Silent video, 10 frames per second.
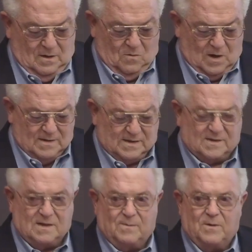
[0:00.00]
The
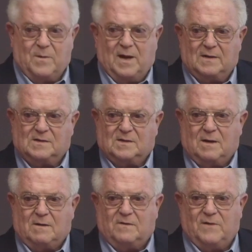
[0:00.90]
wisest diplomats
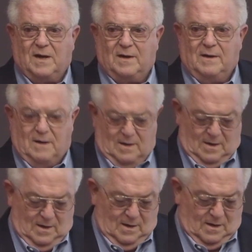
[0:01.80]
cultivate
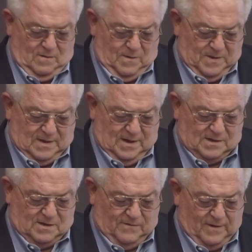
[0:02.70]
a
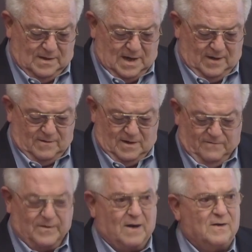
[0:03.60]
reputation for integrity,
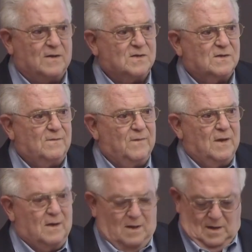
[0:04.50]
fairness,
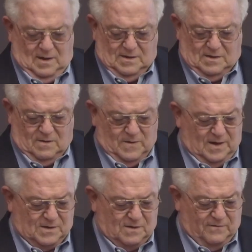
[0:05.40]
and
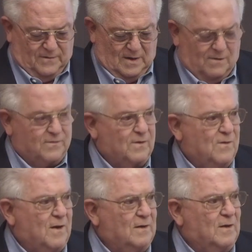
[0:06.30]
determination to follow
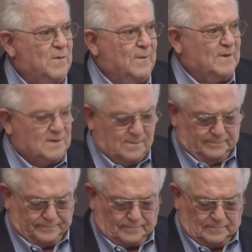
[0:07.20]
through on commitments,
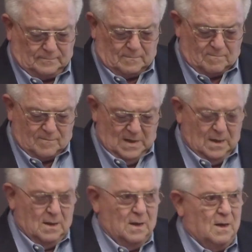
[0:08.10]

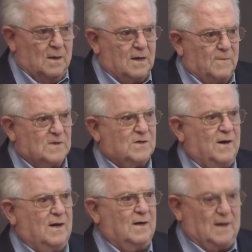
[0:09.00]

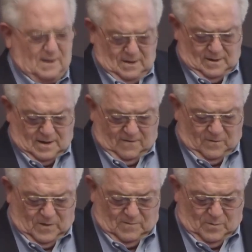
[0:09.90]
demonstrating that their
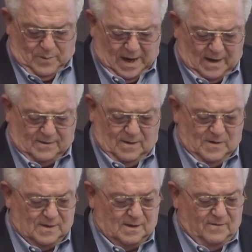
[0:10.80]
government will back them
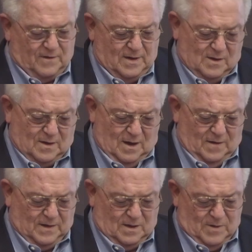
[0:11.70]
and delivering the,
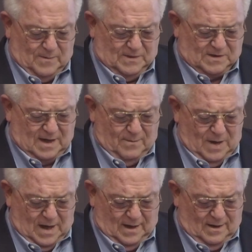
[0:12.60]
on the commitments they
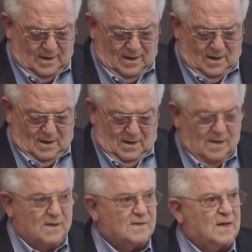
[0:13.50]
make
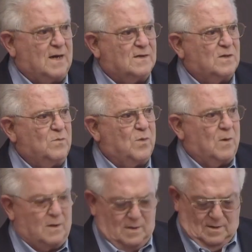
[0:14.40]
is as
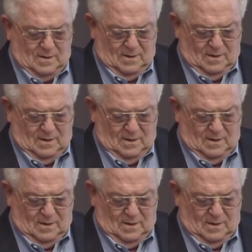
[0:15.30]
important